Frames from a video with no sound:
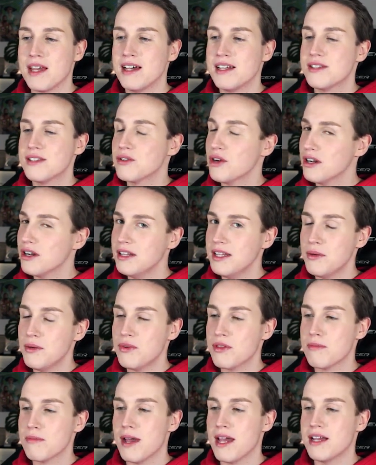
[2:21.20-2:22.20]
struggling
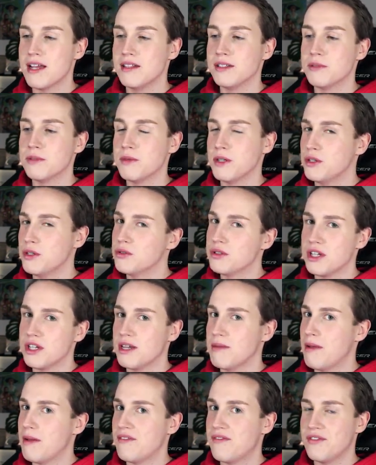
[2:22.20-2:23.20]
with my English, but
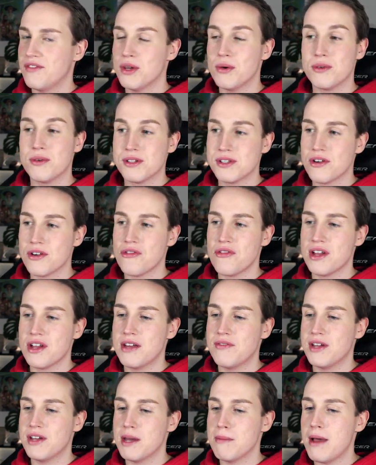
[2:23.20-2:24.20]
usually my viewers are
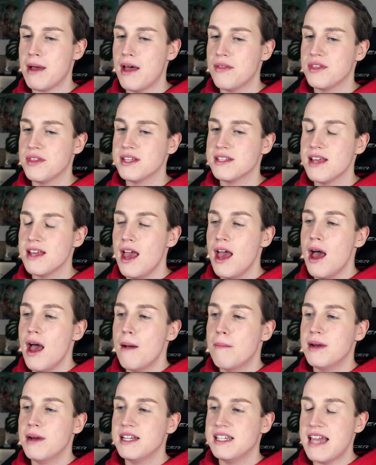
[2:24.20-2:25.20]
forgiving about this.
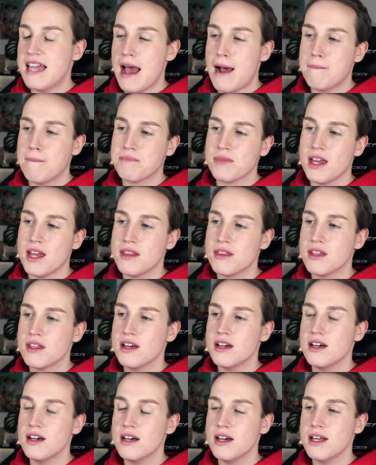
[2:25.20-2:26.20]
But yeah,
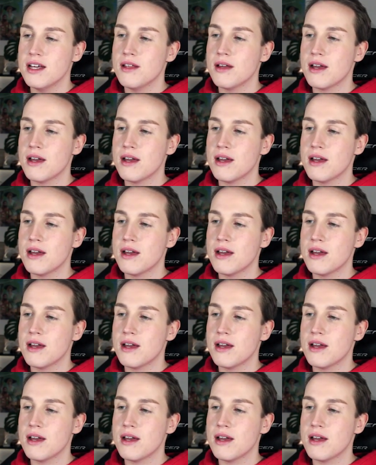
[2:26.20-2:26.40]
the